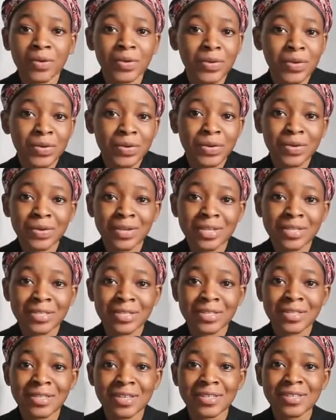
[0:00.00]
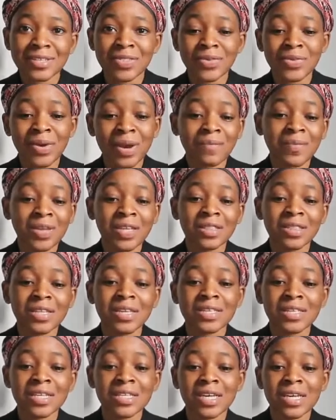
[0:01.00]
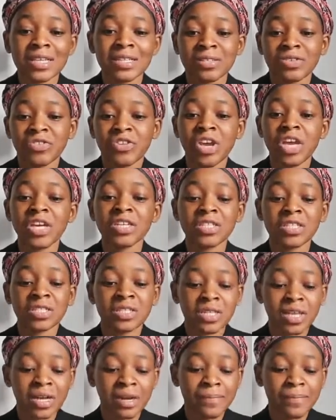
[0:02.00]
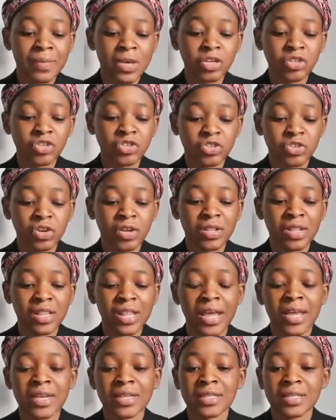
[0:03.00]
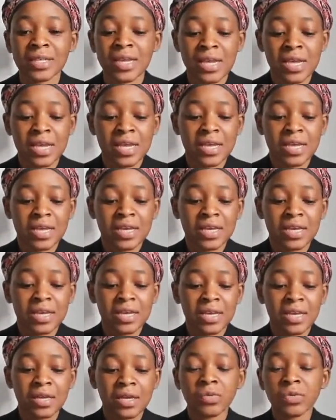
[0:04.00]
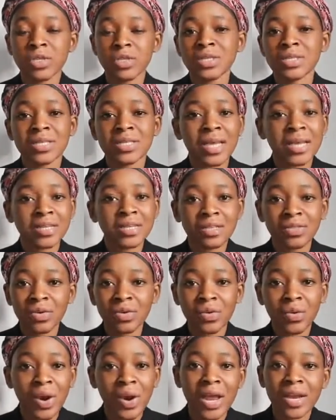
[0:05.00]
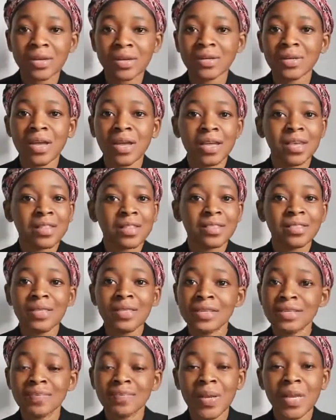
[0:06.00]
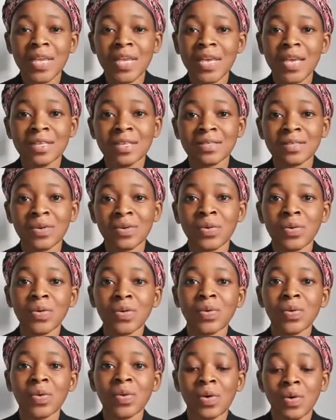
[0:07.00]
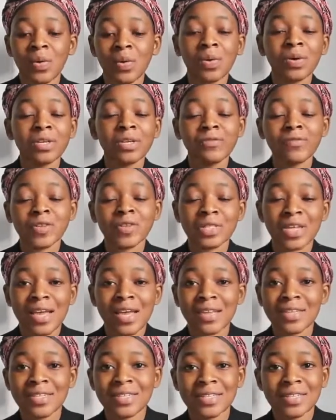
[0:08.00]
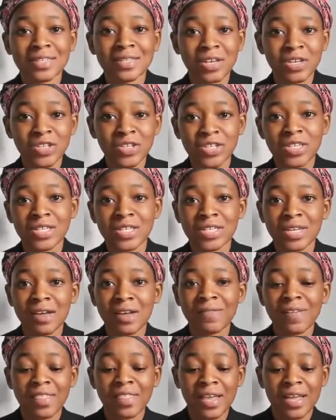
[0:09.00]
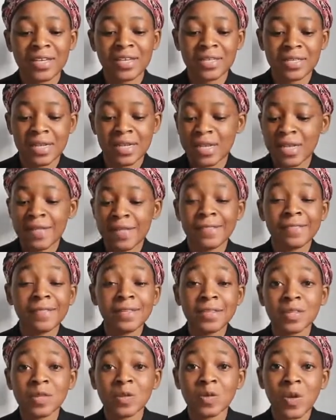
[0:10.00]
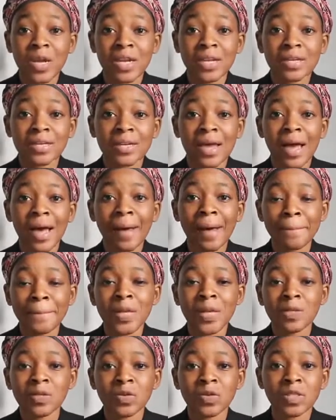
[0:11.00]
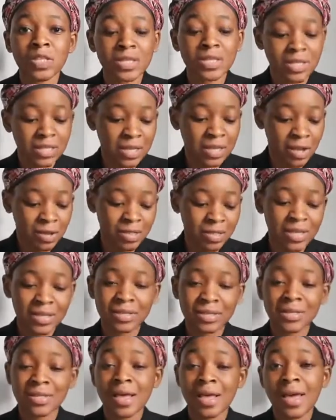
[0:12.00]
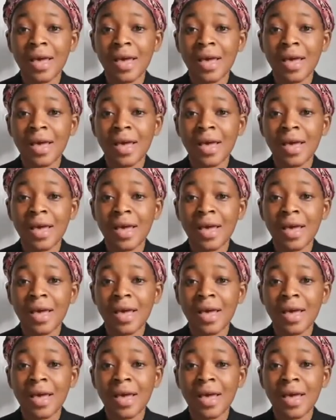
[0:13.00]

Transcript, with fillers: god always sees us through i mean these are just creations that are being shown that it was said in the quran this many years ago only for scientists now to discover that this is what happens or this is how these